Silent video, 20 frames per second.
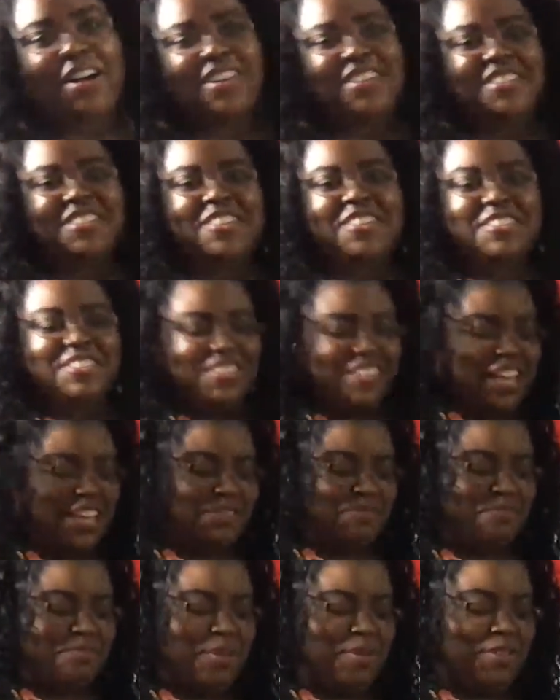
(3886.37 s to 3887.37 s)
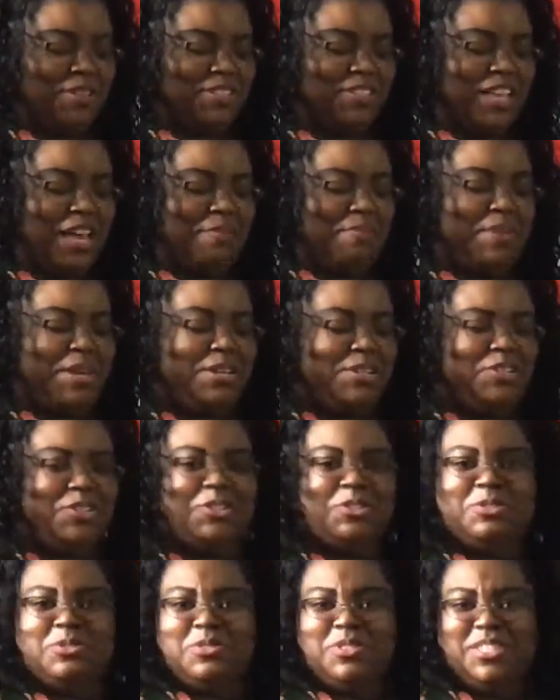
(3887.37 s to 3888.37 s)
Yours look like, looks like
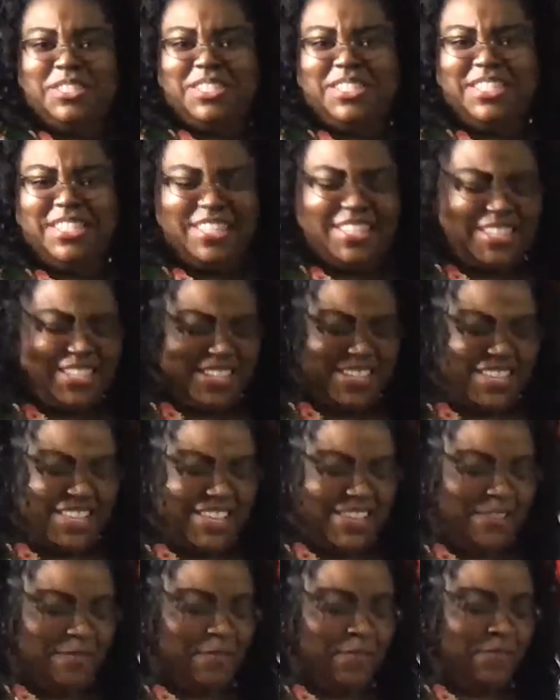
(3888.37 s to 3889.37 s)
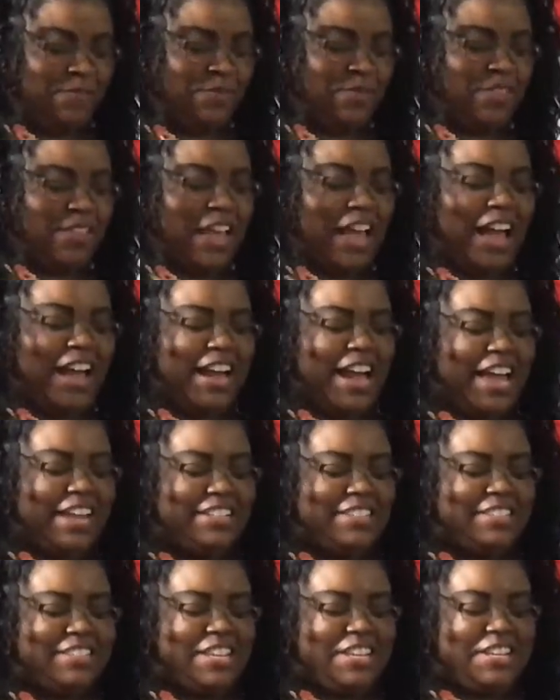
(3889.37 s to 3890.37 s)
Beetlejuice. I got to
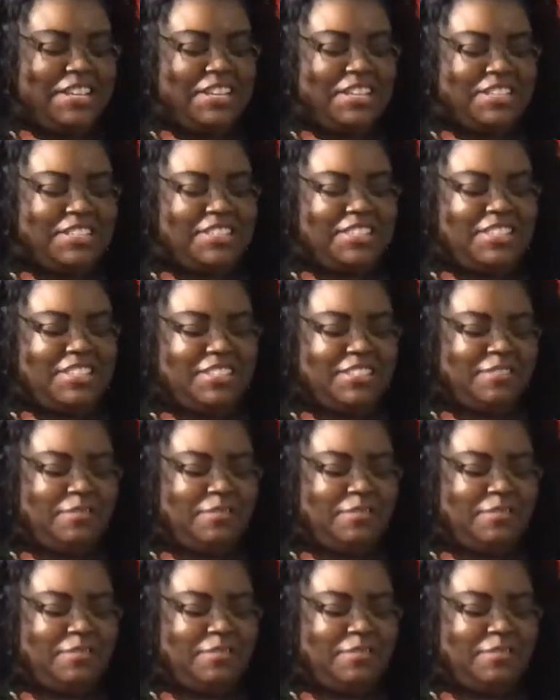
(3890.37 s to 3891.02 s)
see this.